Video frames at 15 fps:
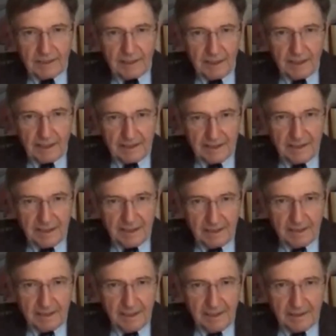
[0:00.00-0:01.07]
you never
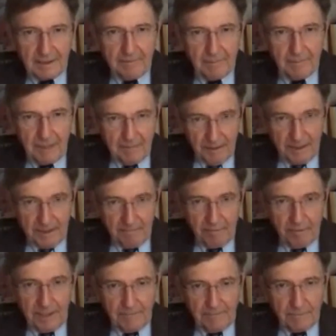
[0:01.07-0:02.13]
get the idea
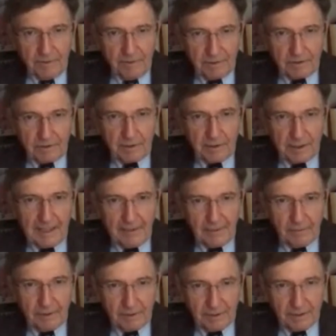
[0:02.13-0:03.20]
that maybe the problem
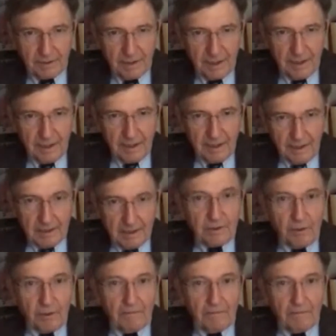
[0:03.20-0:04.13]
you started out with,